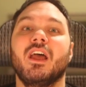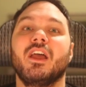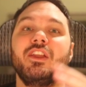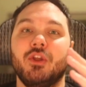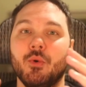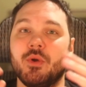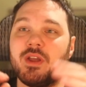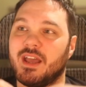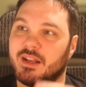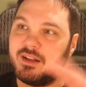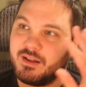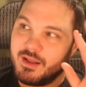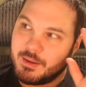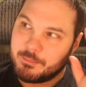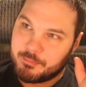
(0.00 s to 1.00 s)
You can
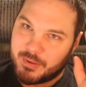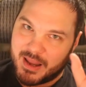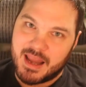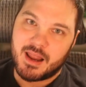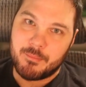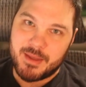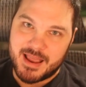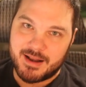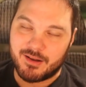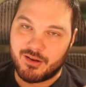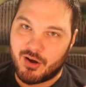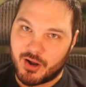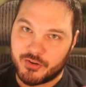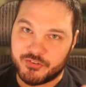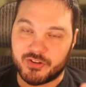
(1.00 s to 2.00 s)
pay a mana
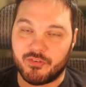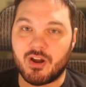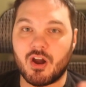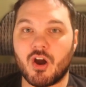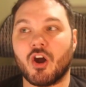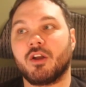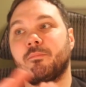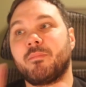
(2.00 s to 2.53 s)
cost of a card,